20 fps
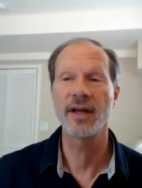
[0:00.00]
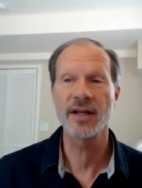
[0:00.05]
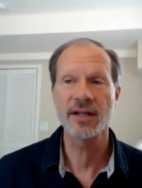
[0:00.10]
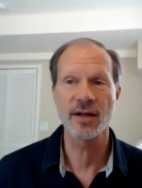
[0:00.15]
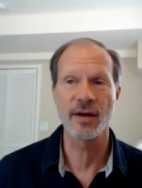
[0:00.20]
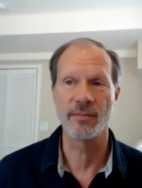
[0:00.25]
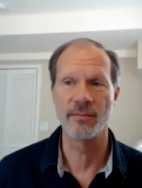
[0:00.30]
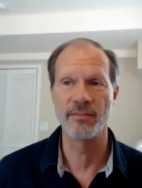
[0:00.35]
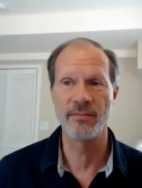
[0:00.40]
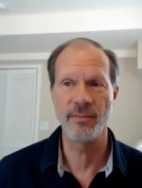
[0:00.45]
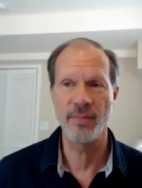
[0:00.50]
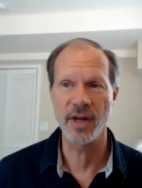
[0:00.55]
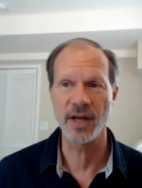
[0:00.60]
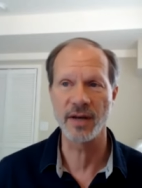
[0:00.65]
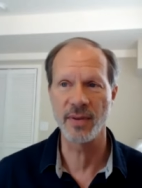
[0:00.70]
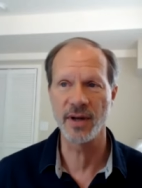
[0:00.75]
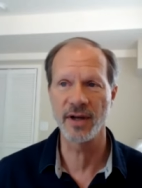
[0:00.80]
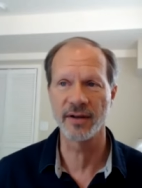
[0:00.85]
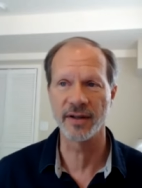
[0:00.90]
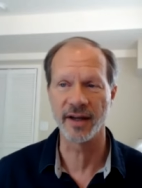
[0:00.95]
It's a big
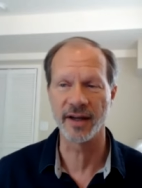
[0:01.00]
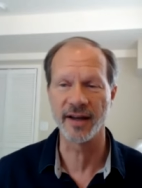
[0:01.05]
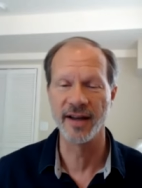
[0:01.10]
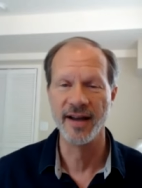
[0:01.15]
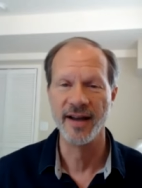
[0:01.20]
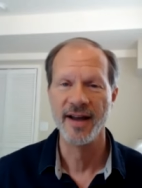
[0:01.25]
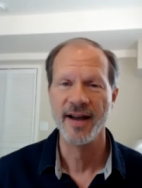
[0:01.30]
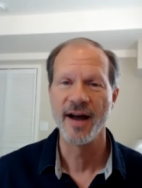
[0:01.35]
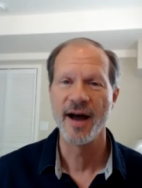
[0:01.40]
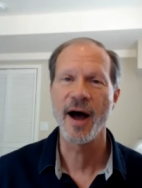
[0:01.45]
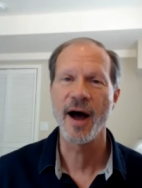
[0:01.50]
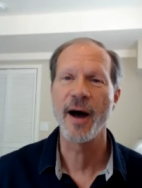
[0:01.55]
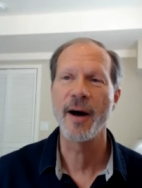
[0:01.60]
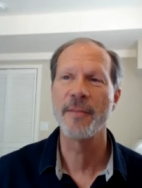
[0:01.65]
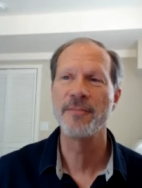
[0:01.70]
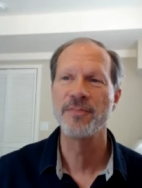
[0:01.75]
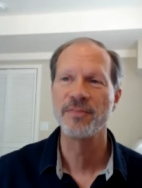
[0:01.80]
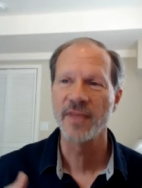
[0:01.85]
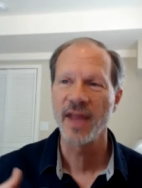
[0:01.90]
building, um,